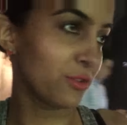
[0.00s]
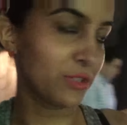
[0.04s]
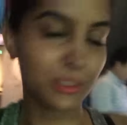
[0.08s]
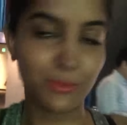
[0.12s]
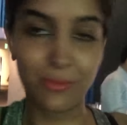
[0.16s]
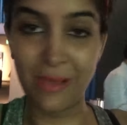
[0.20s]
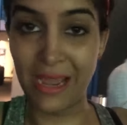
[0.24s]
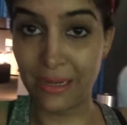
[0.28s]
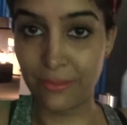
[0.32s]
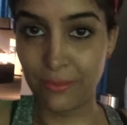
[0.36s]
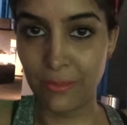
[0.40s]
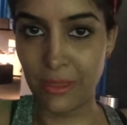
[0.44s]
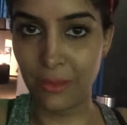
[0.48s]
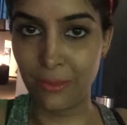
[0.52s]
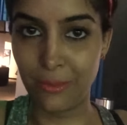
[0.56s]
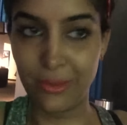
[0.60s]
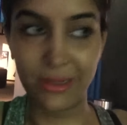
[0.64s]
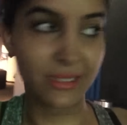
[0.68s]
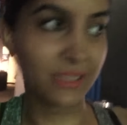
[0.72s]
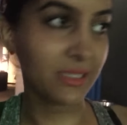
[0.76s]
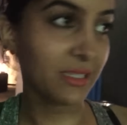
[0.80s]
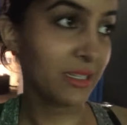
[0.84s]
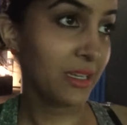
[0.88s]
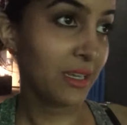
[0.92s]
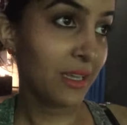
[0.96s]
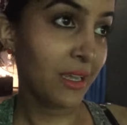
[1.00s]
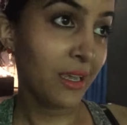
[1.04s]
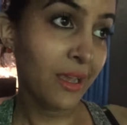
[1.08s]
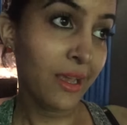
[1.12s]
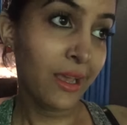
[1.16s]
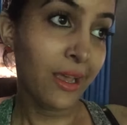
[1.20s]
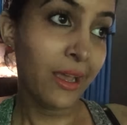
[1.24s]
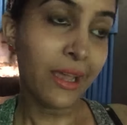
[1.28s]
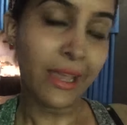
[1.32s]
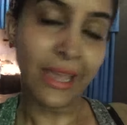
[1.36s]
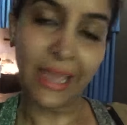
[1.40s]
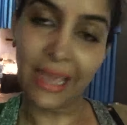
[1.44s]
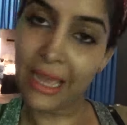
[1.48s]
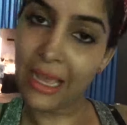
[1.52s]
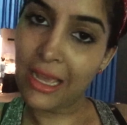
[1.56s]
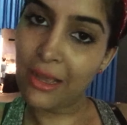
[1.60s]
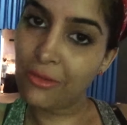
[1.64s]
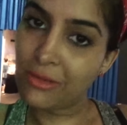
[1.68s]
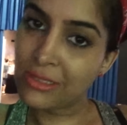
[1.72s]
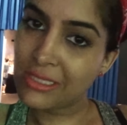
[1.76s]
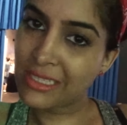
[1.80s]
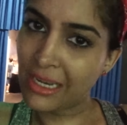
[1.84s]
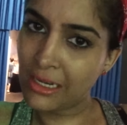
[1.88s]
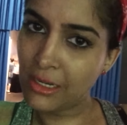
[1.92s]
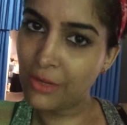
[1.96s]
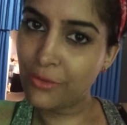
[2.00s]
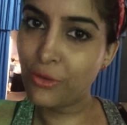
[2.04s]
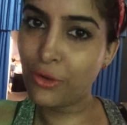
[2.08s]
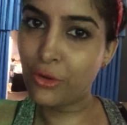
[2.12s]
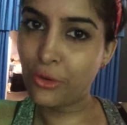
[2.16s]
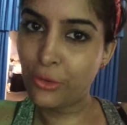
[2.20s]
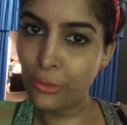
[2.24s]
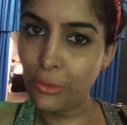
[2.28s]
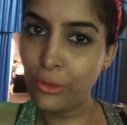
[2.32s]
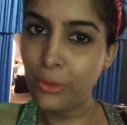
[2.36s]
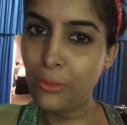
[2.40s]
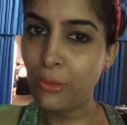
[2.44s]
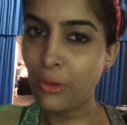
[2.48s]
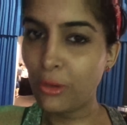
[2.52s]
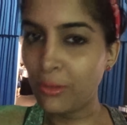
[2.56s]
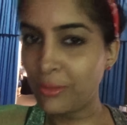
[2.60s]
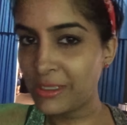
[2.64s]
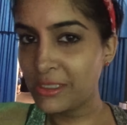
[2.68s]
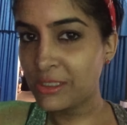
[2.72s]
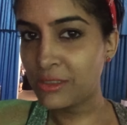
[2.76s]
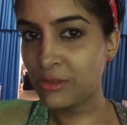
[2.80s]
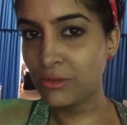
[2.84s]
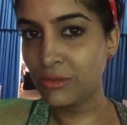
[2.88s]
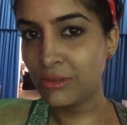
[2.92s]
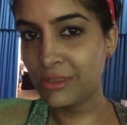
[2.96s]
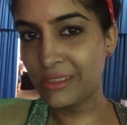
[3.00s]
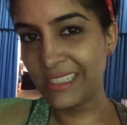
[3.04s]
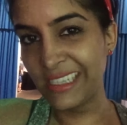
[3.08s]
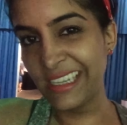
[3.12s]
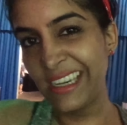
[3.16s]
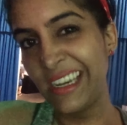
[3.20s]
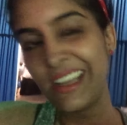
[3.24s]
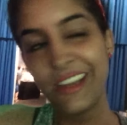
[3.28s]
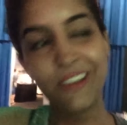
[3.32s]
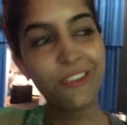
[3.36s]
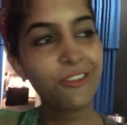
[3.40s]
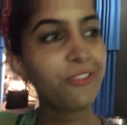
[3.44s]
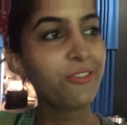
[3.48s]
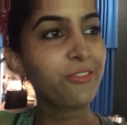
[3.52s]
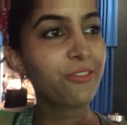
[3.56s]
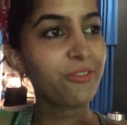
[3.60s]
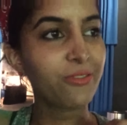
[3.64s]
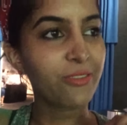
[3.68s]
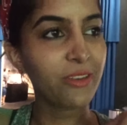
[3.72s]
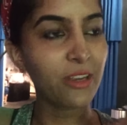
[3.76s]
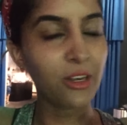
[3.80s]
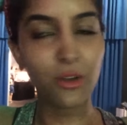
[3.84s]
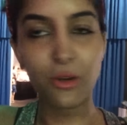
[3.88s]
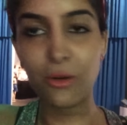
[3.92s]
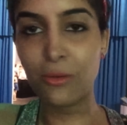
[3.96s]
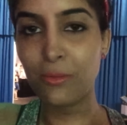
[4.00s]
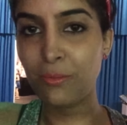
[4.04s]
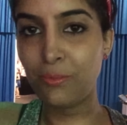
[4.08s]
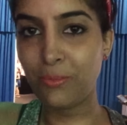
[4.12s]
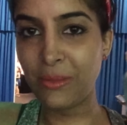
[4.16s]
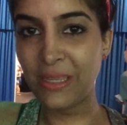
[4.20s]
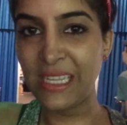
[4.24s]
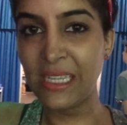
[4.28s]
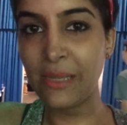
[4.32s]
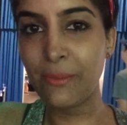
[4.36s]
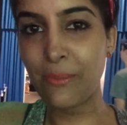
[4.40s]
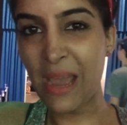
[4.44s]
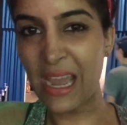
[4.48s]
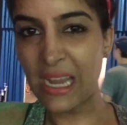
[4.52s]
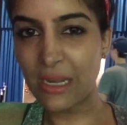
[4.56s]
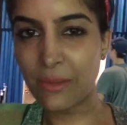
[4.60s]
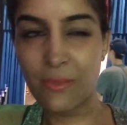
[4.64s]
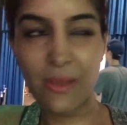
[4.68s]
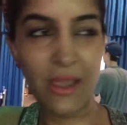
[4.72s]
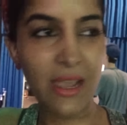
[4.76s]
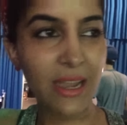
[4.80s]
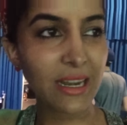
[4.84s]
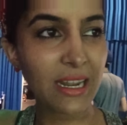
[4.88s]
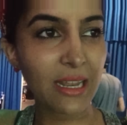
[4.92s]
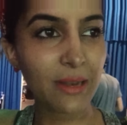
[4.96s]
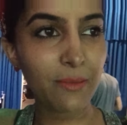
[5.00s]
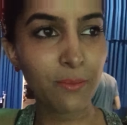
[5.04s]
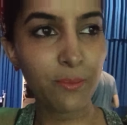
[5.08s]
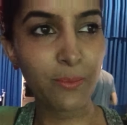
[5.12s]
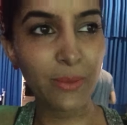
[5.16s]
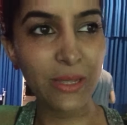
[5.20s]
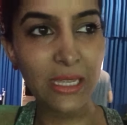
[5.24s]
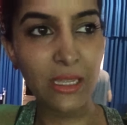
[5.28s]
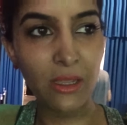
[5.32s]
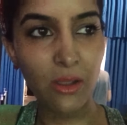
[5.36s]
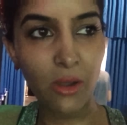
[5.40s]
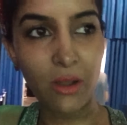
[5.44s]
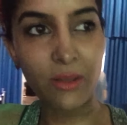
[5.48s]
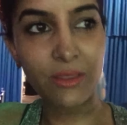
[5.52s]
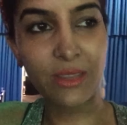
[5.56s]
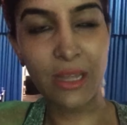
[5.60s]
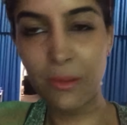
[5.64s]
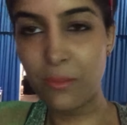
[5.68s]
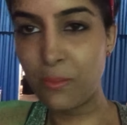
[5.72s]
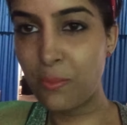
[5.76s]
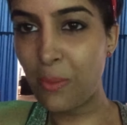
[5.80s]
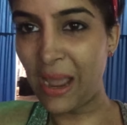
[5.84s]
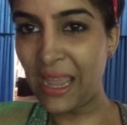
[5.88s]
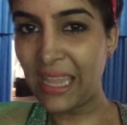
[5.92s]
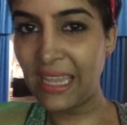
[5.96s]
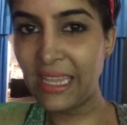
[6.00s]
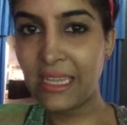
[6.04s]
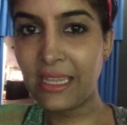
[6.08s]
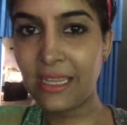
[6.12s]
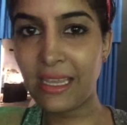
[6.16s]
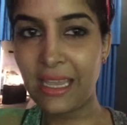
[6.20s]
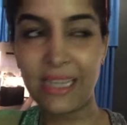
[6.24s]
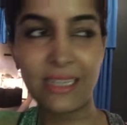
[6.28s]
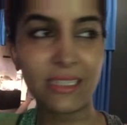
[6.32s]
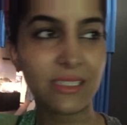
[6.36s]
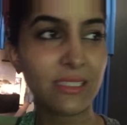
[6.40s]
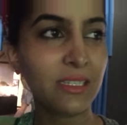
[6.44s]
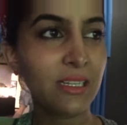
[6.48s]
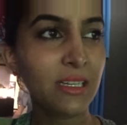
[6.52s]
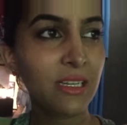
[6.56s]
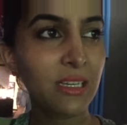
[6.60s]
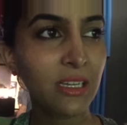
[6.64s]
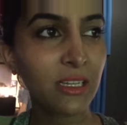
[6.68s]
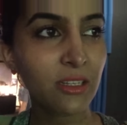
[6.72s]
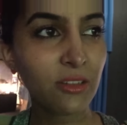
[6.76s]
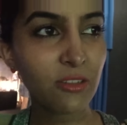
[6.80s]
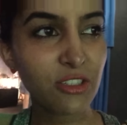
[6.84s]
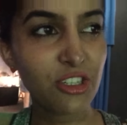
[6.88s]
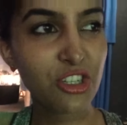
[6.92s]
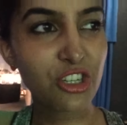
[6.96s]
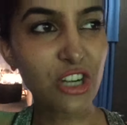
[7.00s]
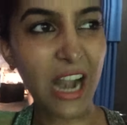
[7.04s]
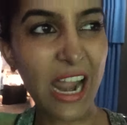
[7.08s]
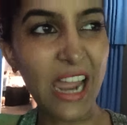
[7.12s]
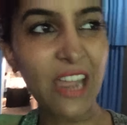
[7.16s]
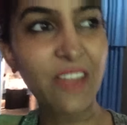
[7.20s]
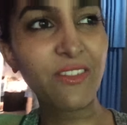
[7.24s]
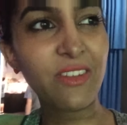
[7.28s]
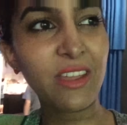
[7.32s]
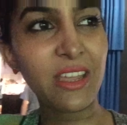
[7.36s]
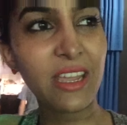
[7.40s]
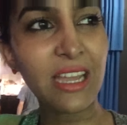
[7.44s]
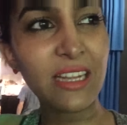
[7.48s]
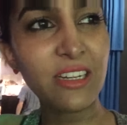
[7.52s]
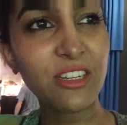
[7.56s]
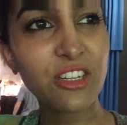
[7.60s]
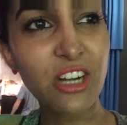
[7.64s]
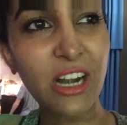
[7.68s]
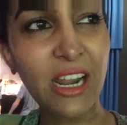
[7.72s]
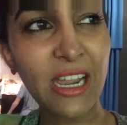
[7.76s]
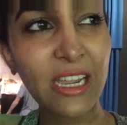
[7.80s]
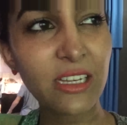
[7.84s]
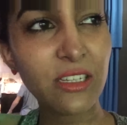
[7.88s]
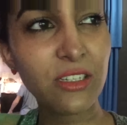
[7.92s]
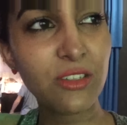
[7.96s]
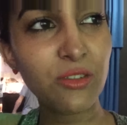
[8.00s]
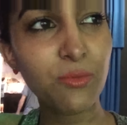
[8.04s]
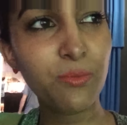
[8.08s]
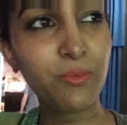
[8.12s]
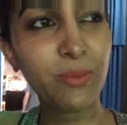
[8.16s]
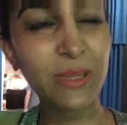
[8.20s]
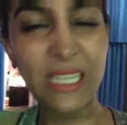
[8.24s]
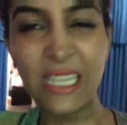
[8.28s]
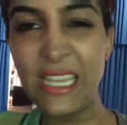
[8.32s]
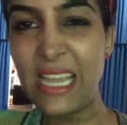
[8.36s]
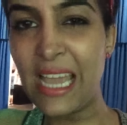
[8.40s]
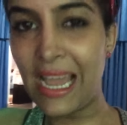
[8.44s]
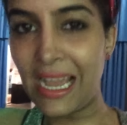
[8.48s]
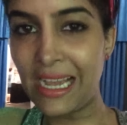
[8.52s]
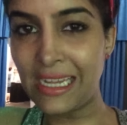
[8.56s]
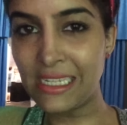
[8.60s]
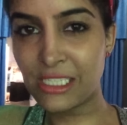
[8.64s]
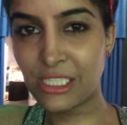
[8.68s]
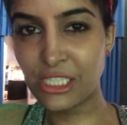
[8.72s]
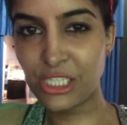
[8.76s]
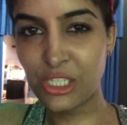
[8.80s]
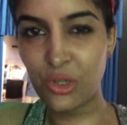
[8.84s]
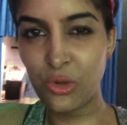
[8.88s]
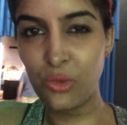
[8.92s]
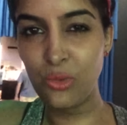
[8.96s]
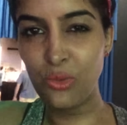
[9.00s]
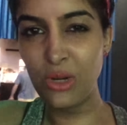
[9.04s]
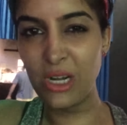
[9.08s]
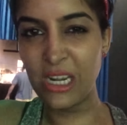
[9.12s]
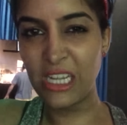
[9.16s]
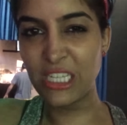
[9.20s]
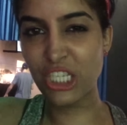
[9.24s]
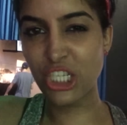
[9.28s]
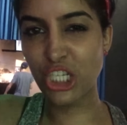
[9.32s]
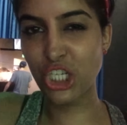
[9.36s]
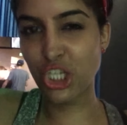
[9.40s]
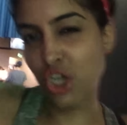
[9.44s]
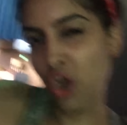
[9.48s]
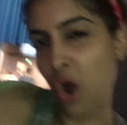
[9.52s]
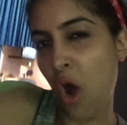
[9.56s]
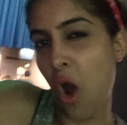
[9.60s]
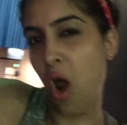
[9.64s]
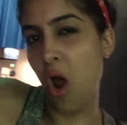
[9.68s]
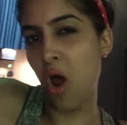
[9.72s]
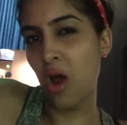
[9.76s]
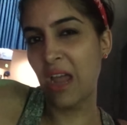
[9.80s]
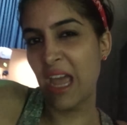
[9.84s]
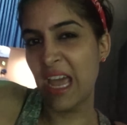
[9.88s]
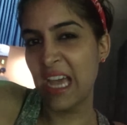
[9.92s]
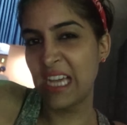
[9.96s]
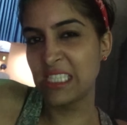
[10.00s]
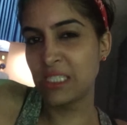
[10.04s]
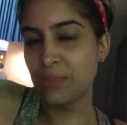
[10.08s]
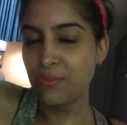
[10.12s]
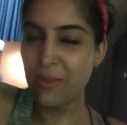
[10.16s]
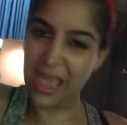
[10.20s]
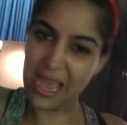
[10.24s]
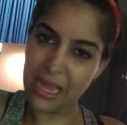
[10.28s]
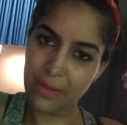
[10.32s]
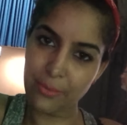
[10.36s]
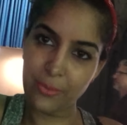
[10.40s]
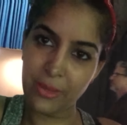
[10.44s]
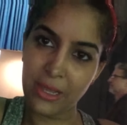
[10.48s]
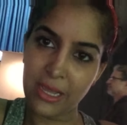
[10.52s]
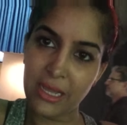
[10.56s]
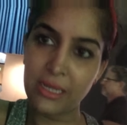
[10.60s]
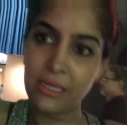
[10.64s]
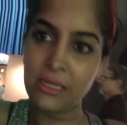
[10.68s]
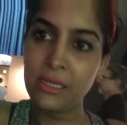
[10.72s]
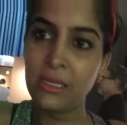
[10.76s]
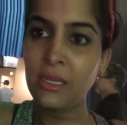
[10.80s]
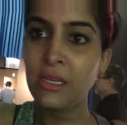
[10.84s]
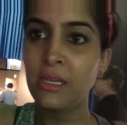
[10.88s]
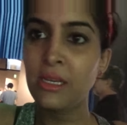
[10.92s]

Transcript: course Batman, but yeah, it was kind of a cool moment to relive, you know, being Batman and being on that bike and, you know, driving and trying to be as cool and strong as Batman.